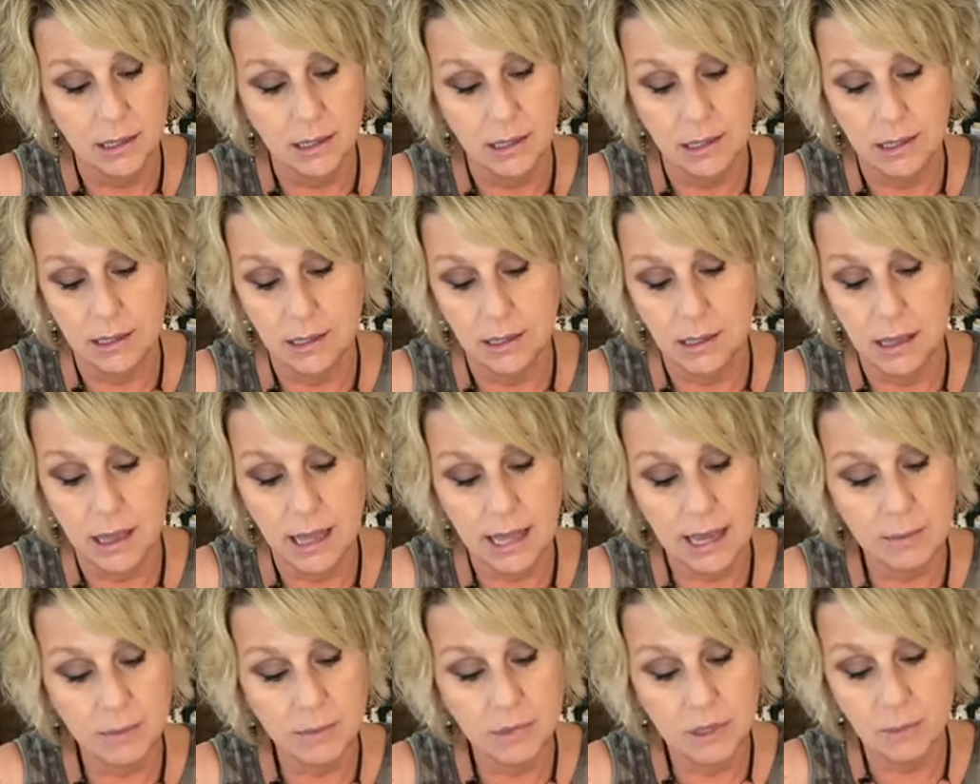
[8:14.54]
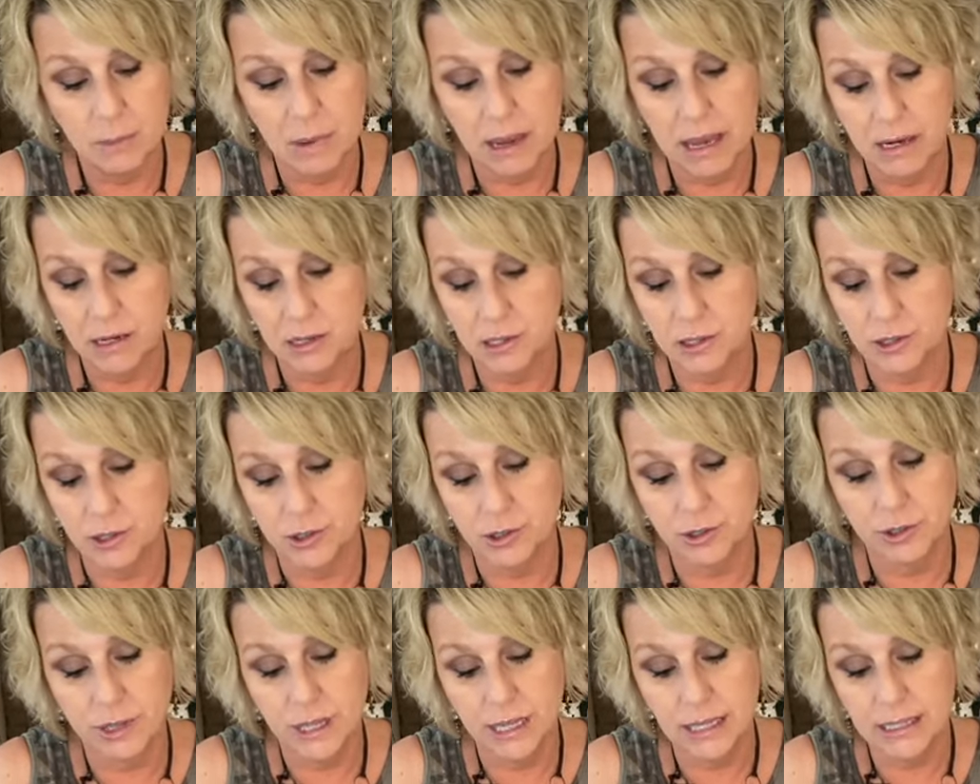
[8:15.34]
uh, claims
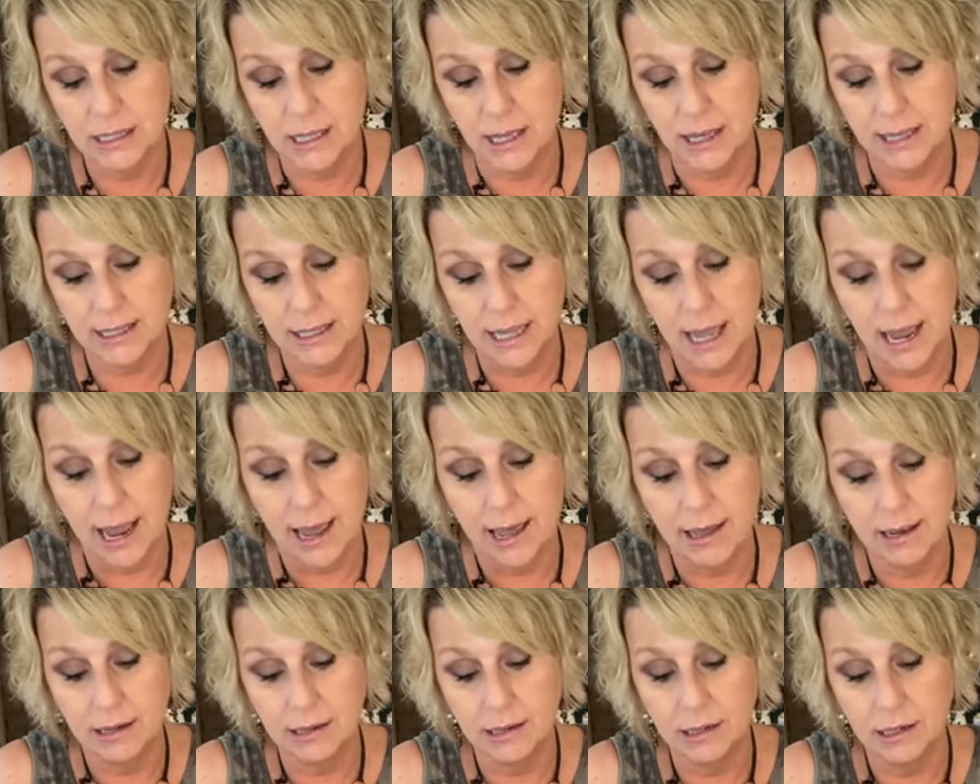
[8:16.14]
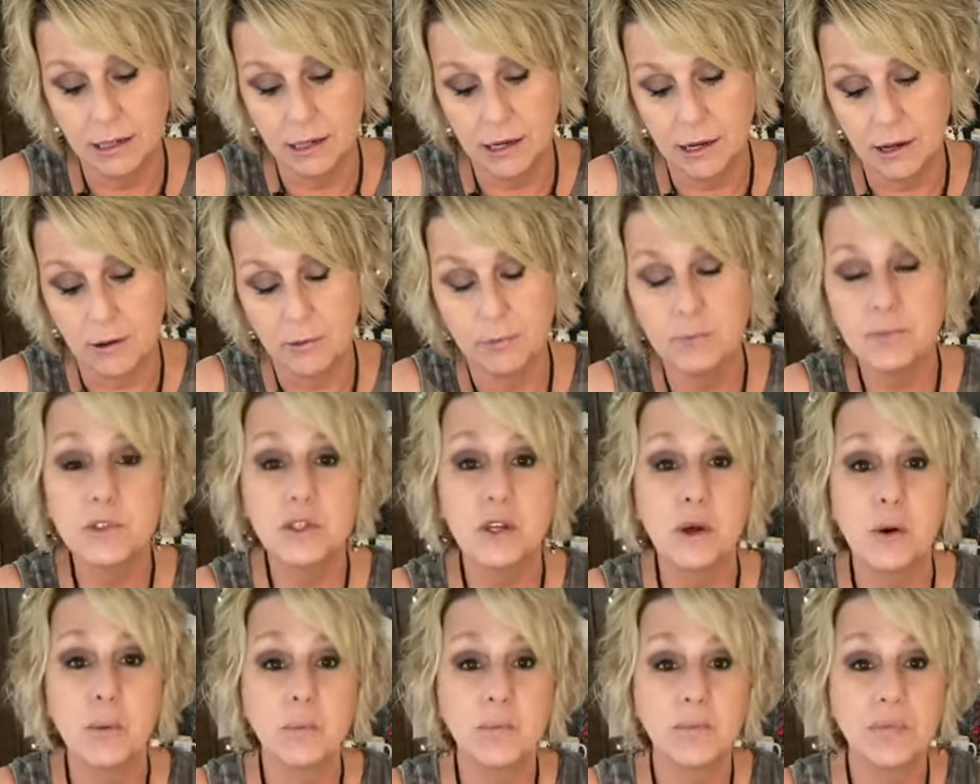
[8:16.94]
manager, things like that, you know.
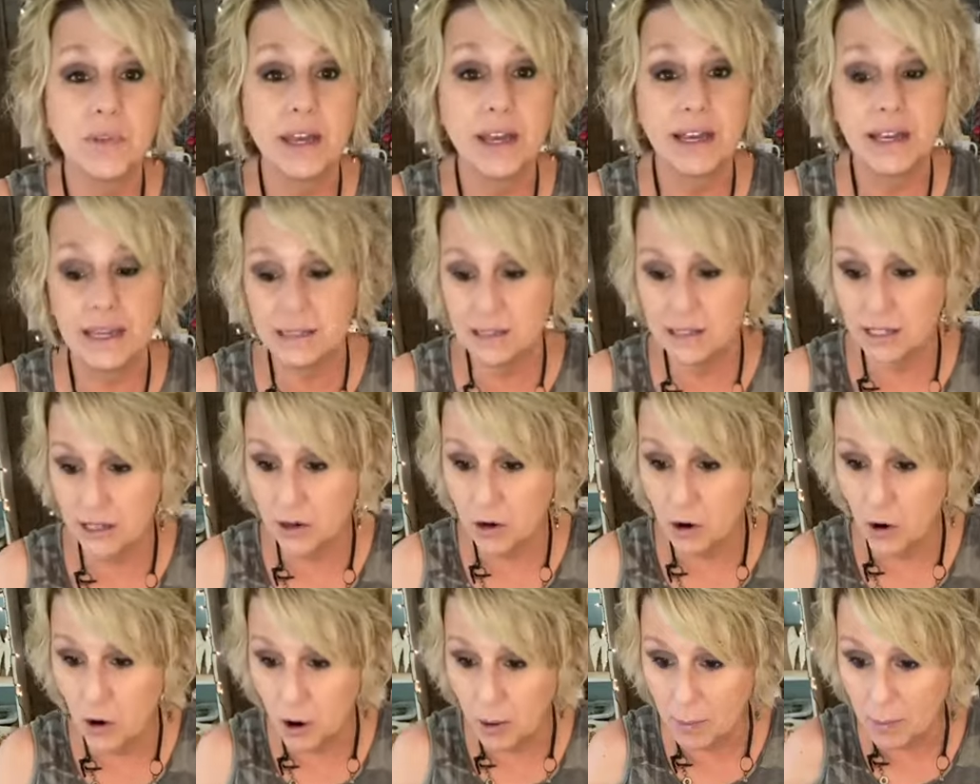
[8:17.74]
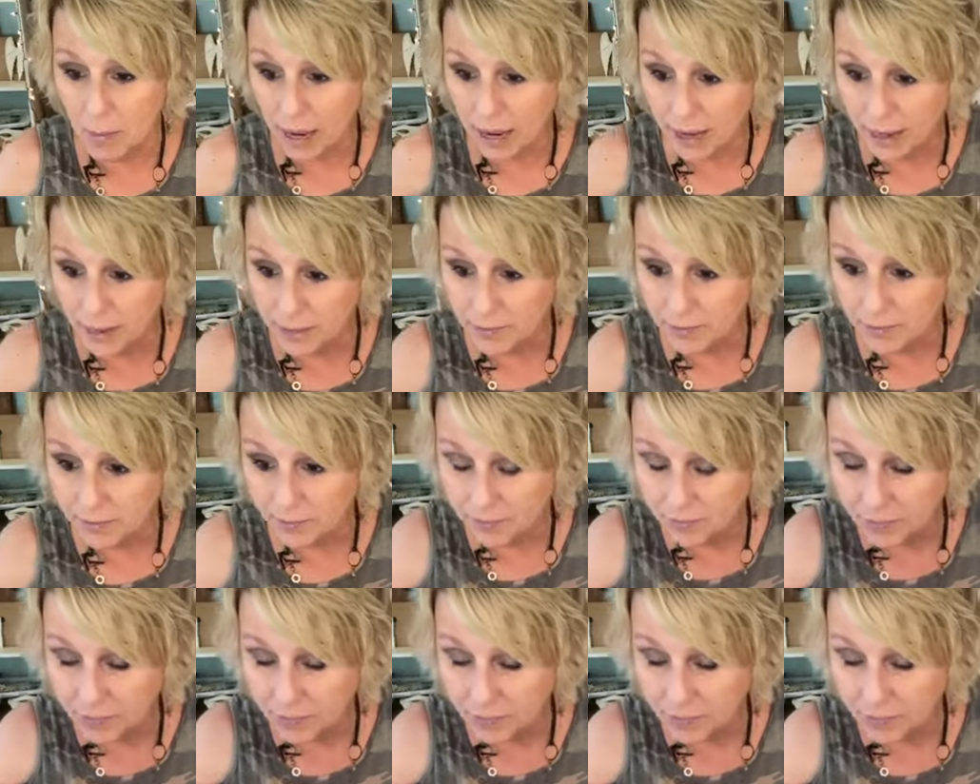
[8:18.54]
So yeah, he's a car man.